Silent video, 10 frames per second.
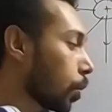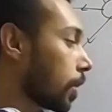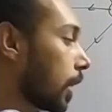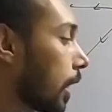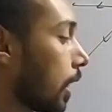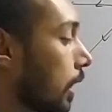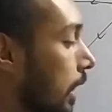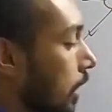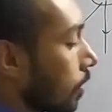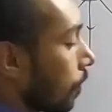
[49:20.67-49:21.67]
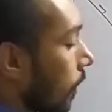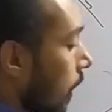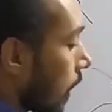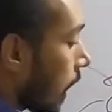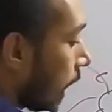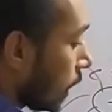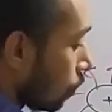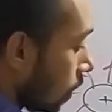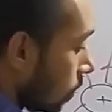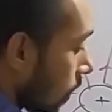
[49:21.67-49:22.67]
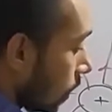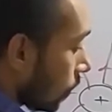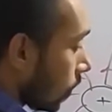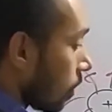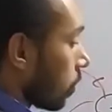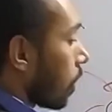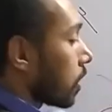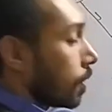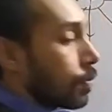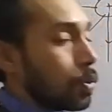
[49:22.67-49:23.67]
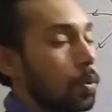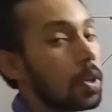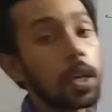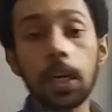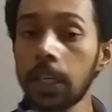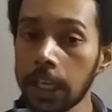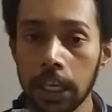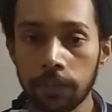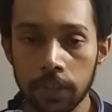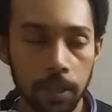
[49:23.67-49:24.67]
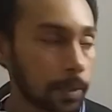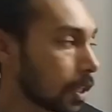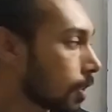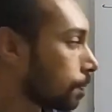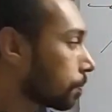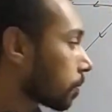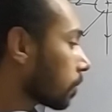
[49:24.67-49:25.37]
so the direction of the field line will be from positive to negative terminal.